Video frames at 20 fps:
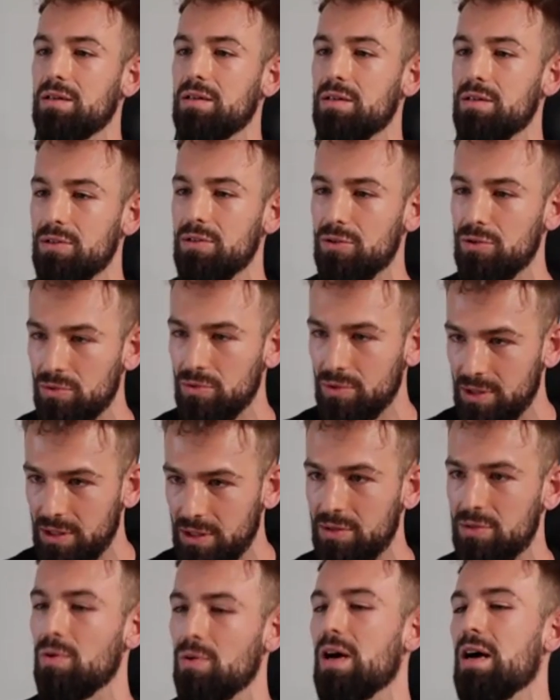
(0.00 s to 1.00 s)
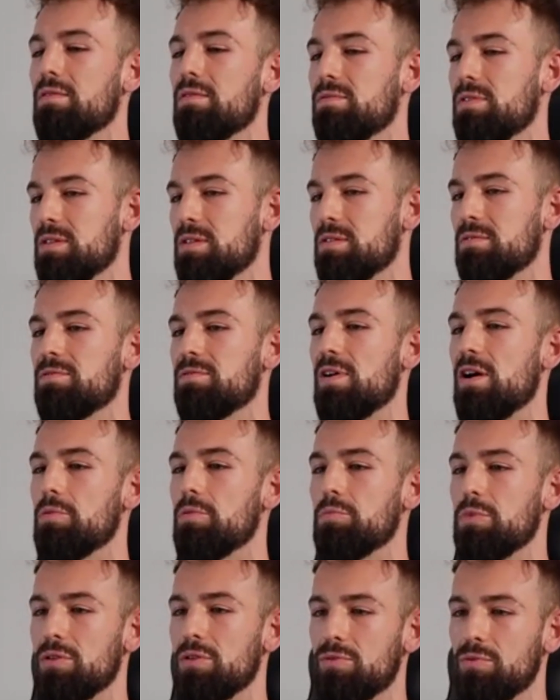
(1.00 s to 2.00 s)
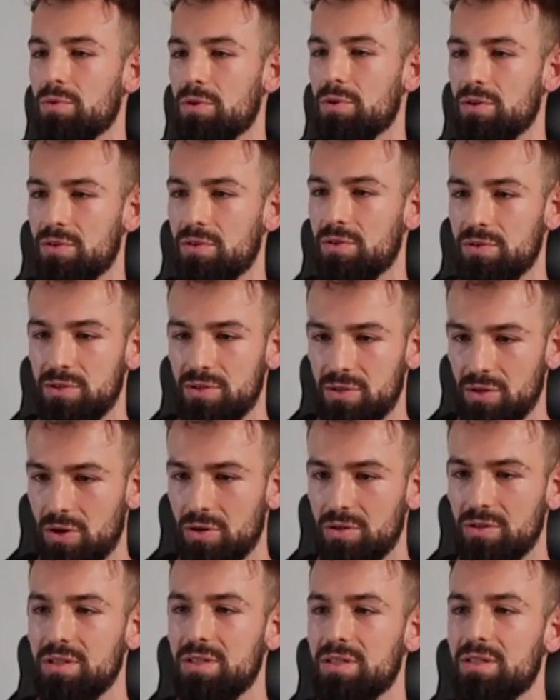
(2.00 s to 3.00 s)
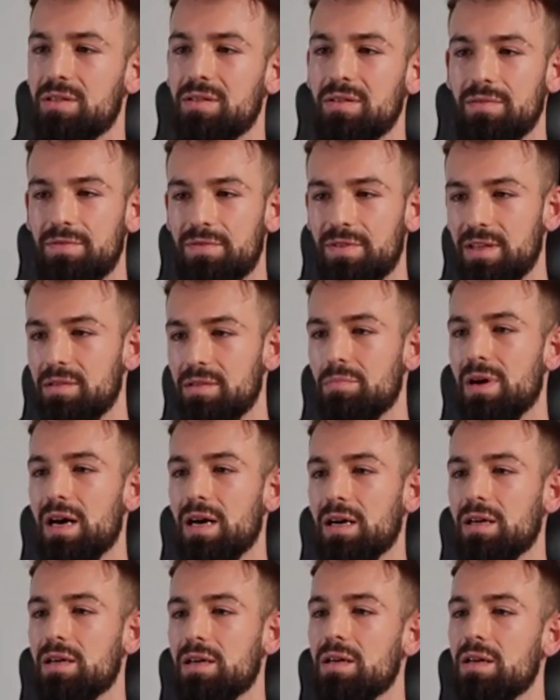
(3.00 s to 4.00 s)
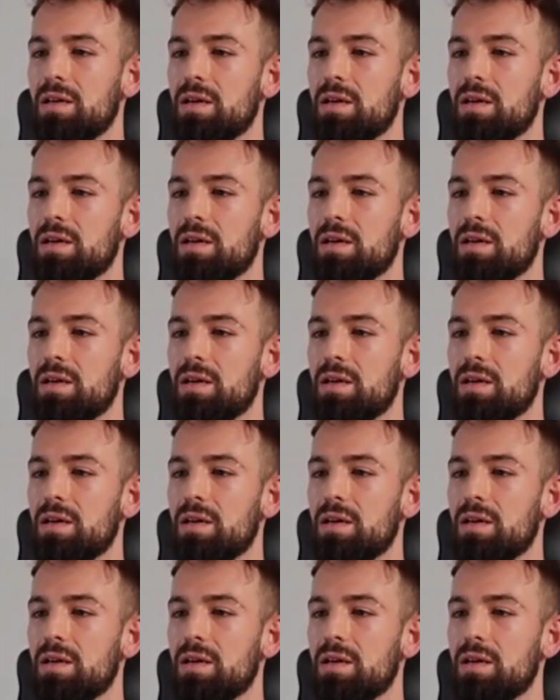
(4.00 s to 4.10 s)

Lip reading: You need to have an environment where there's honest feedback